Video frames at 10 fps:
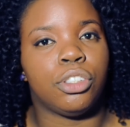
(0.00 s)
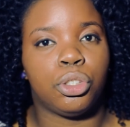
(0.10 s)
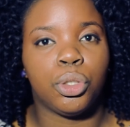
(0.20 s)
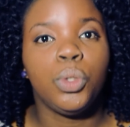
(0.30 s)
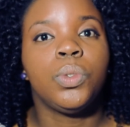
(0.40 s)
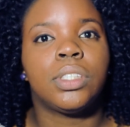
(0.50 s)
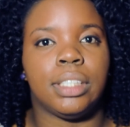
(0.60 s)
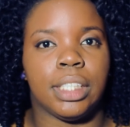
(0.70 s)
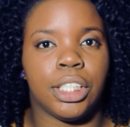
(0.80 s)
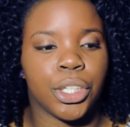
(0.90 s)
a truce
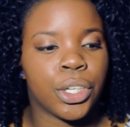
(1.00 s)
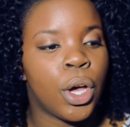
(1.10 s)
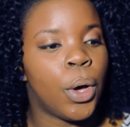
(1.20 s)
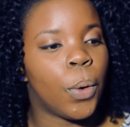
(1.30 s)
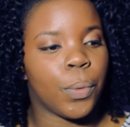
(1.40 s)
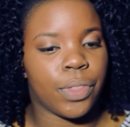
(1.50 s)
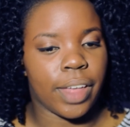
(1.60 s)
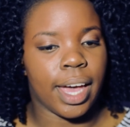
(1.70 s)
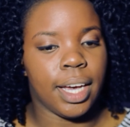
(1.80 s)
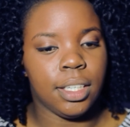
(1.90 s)
dinner with
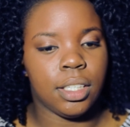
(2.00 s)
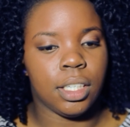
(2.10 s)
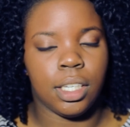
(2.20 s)
AD,